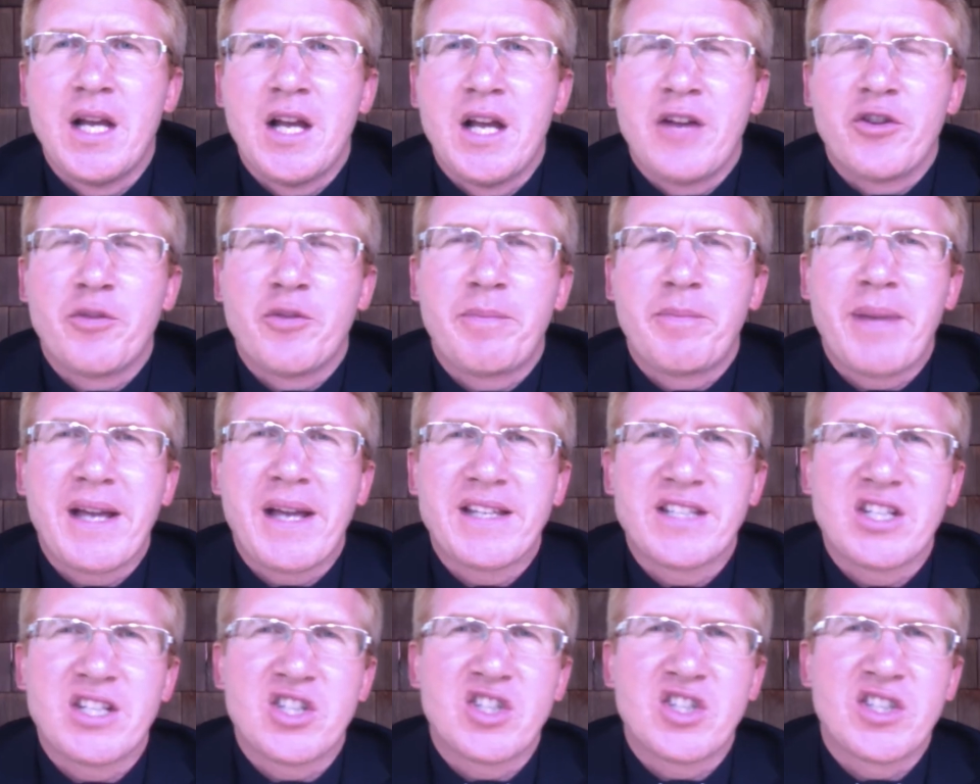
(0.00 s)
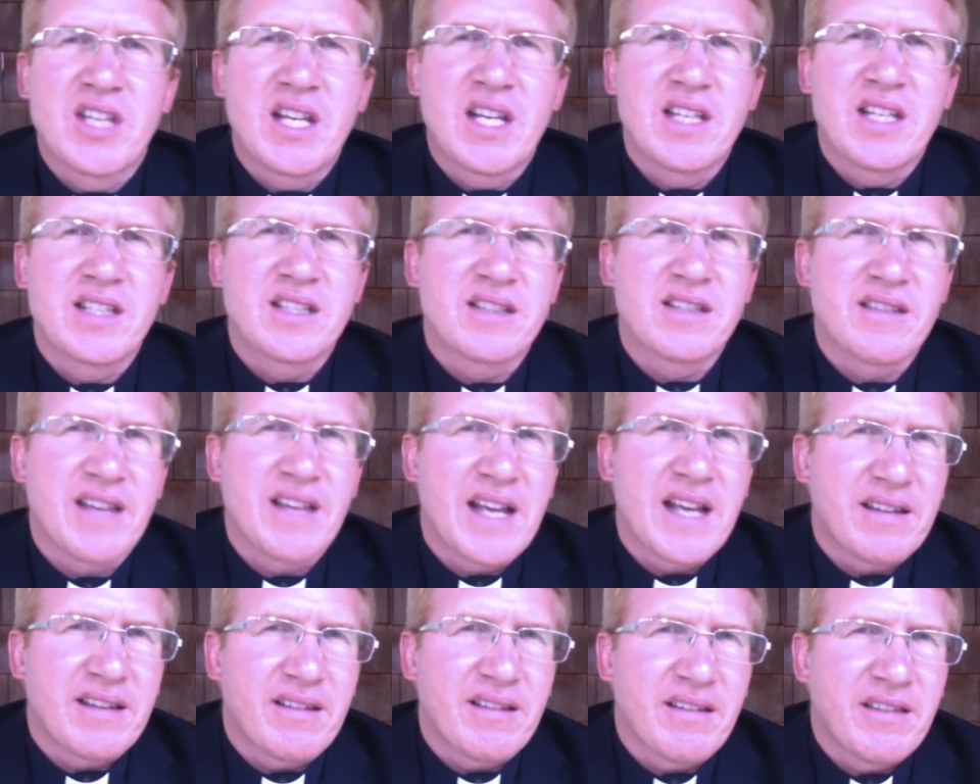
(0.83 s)
The passage says
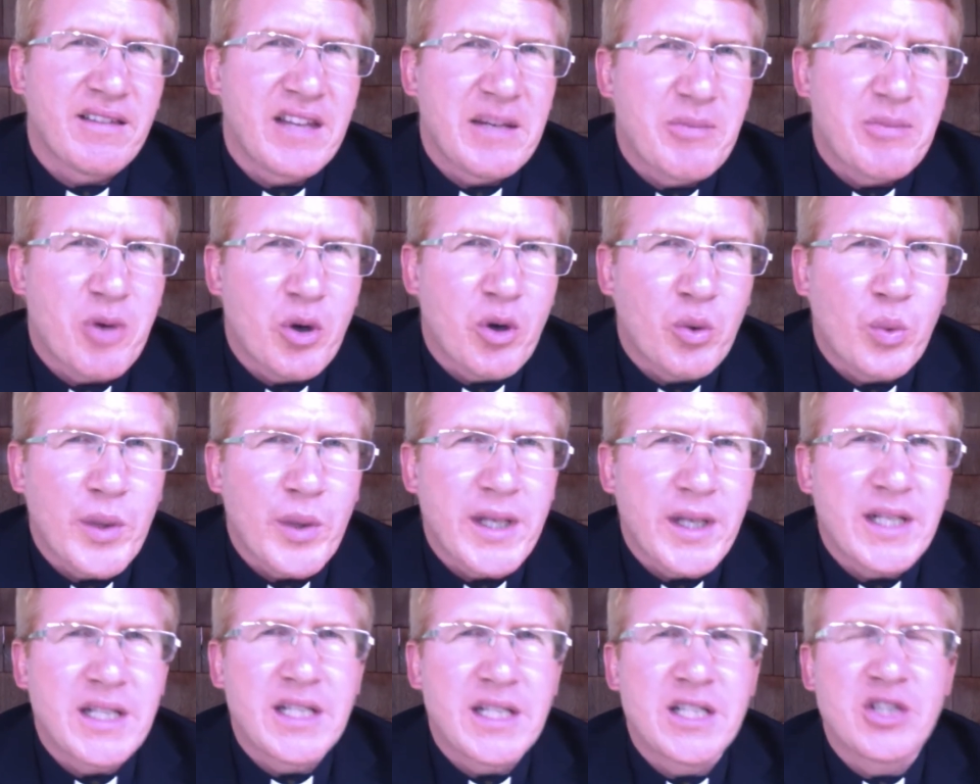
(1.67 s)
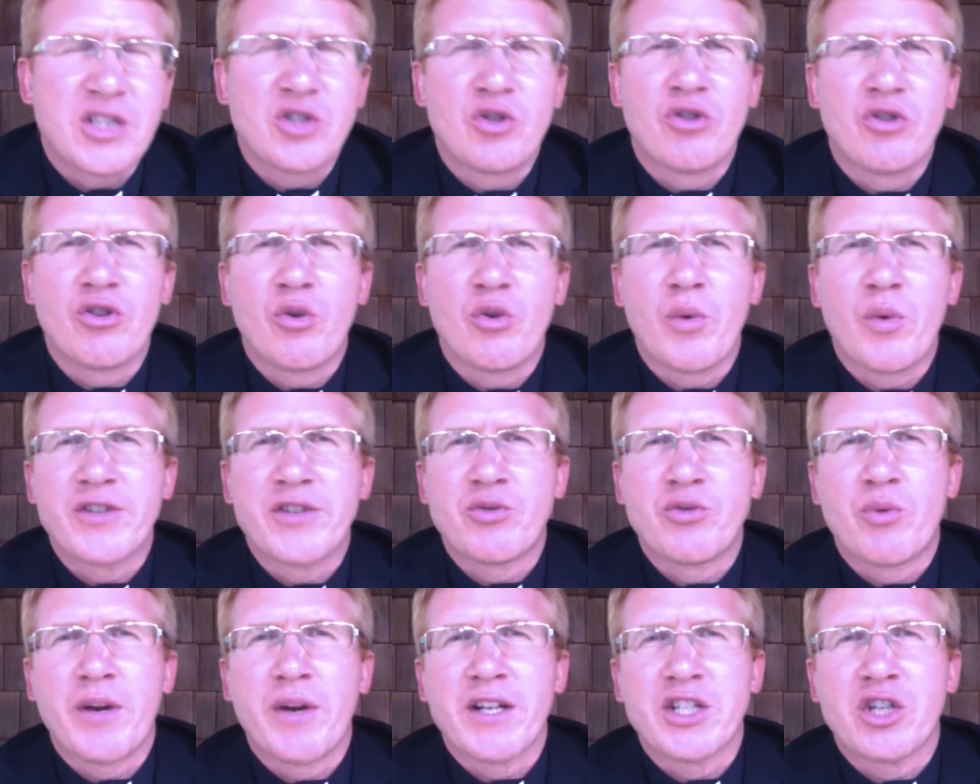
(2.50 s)
that they bore witness to the
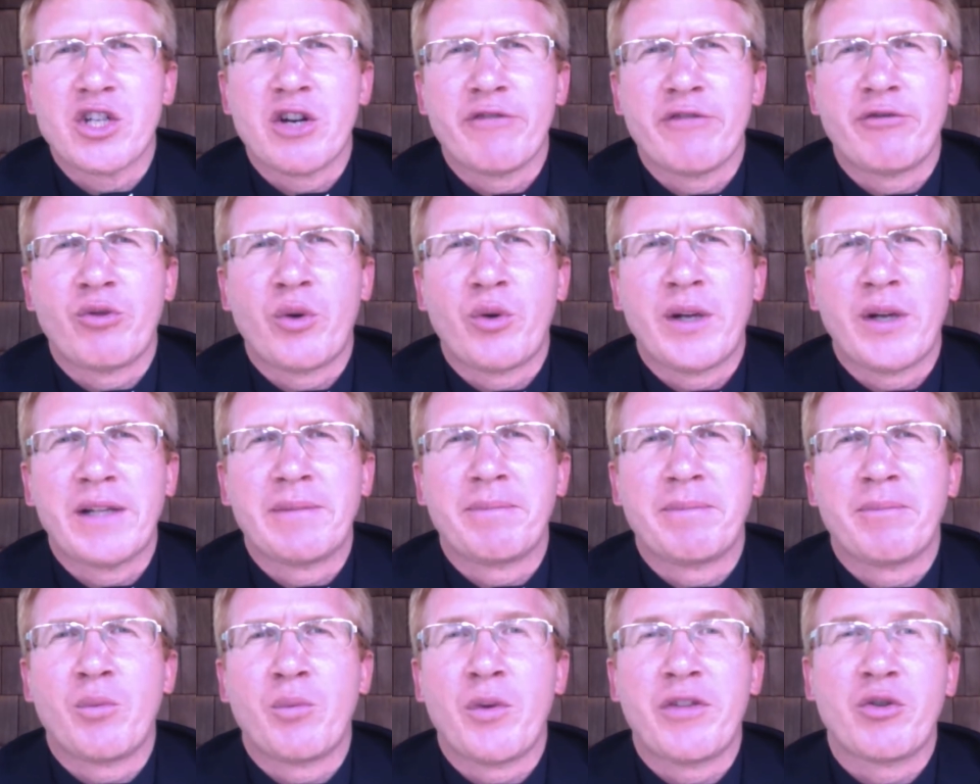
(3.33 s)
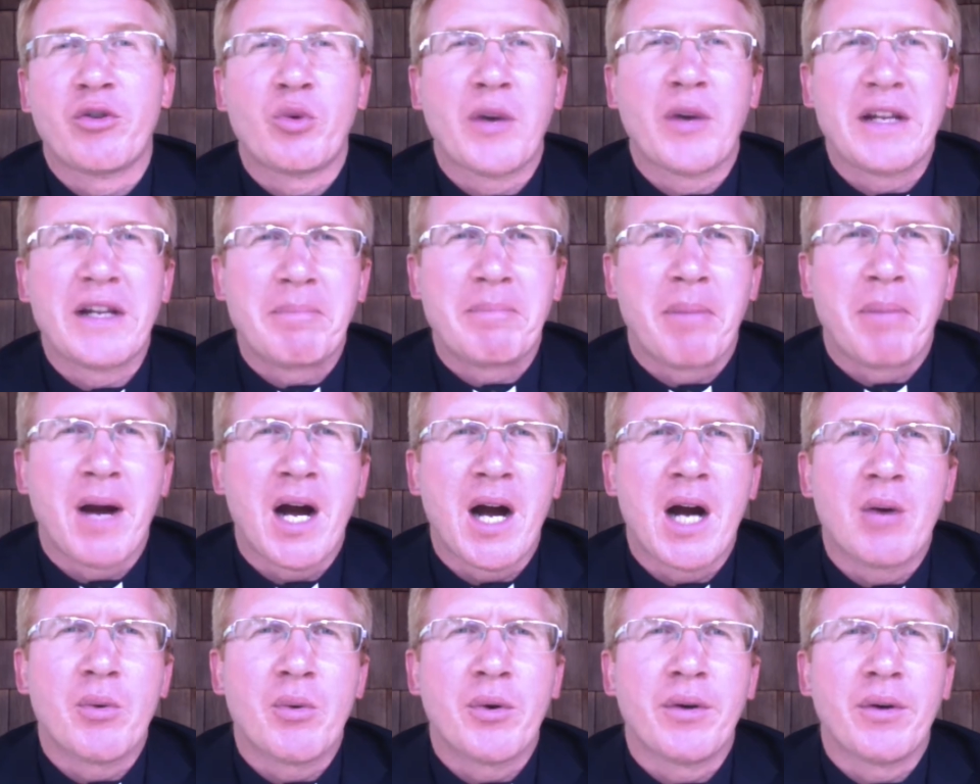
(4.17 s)
resurrection with great power.